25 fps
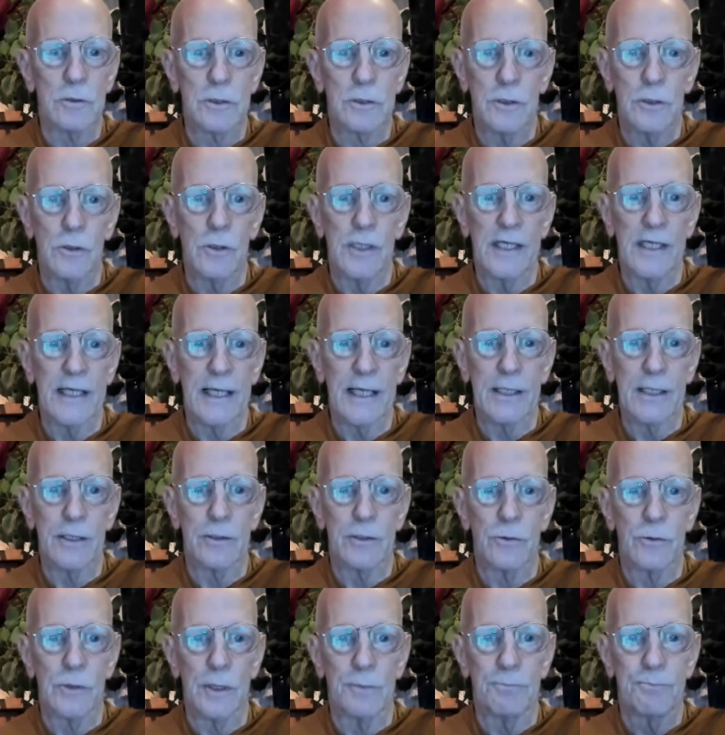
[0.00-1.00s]
tuning
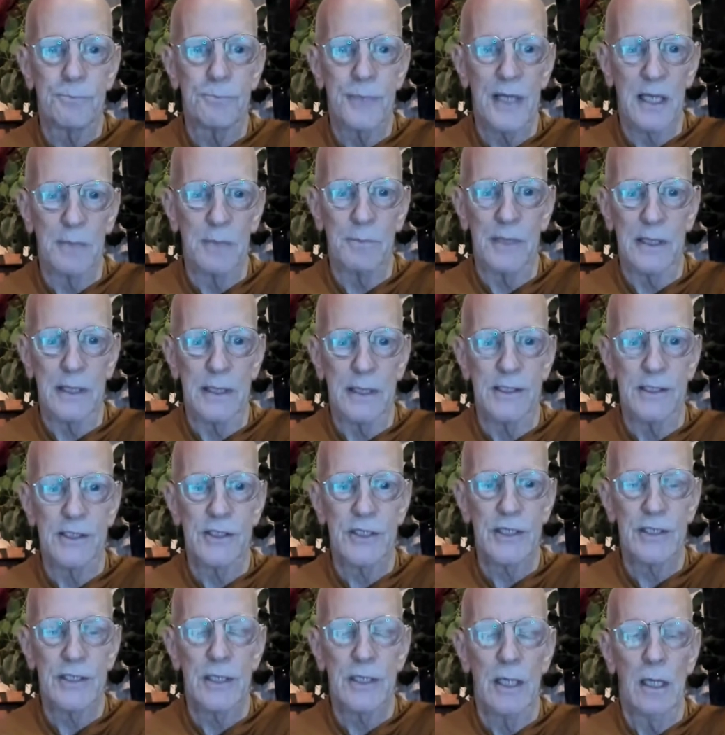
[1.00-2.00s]
into
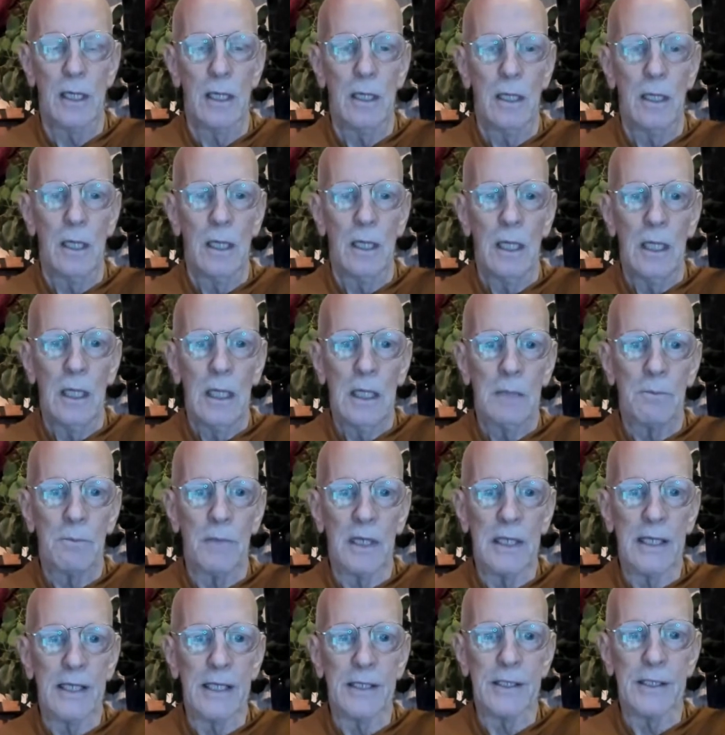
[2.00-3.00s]
impermanence,
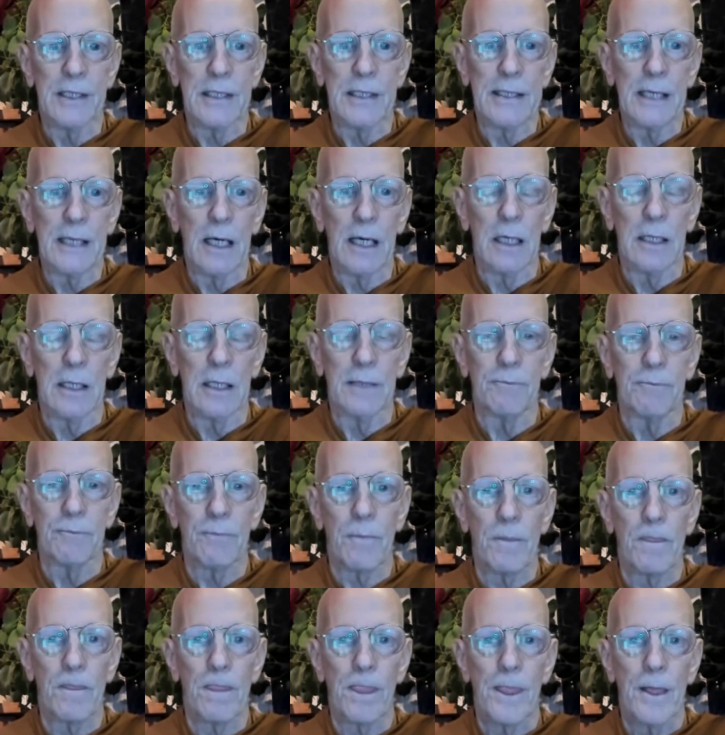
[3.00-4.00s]
but in the
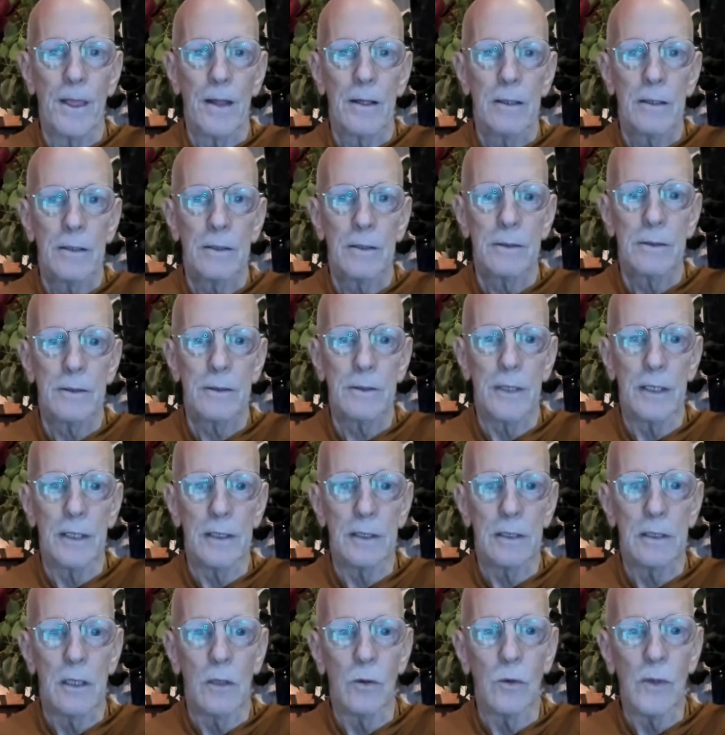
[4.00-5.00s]

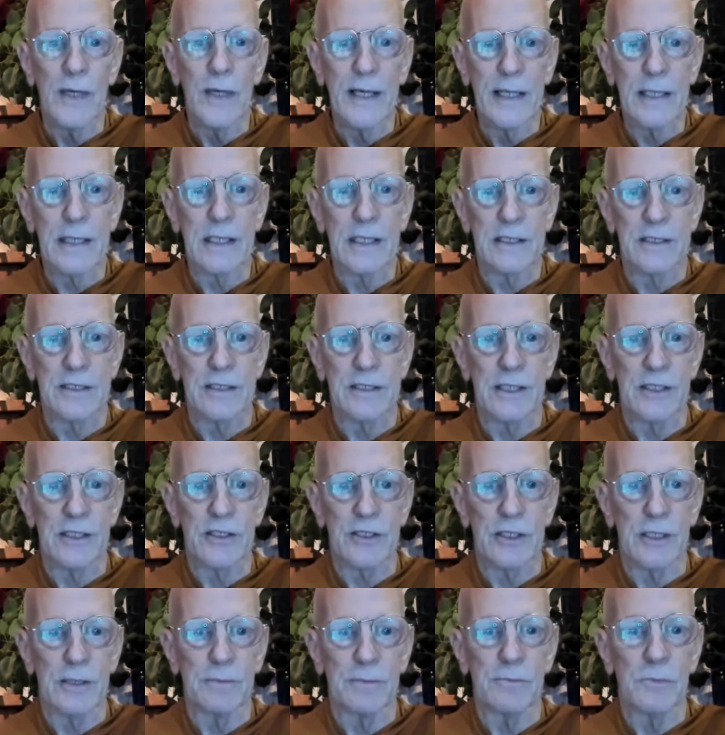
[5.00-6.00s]
Goenka
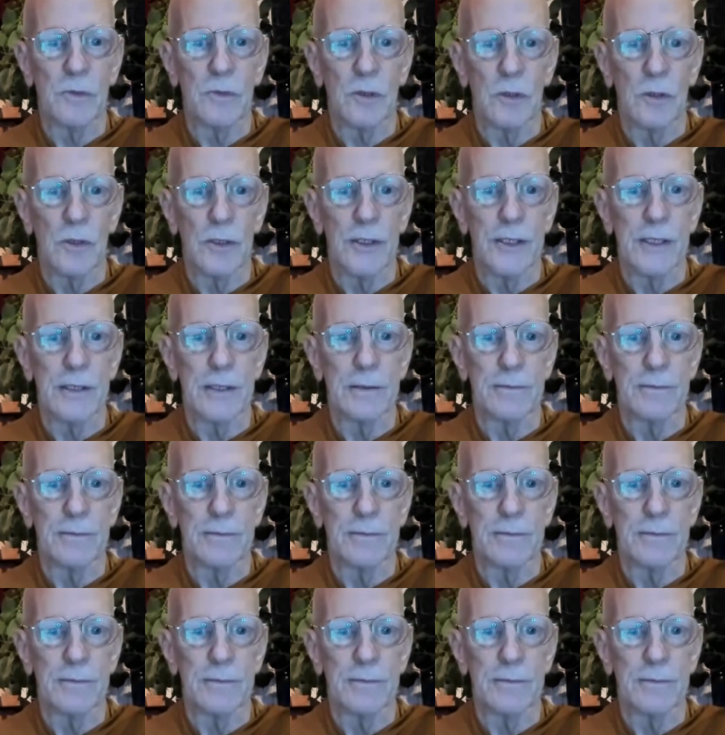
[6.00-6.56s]
system, or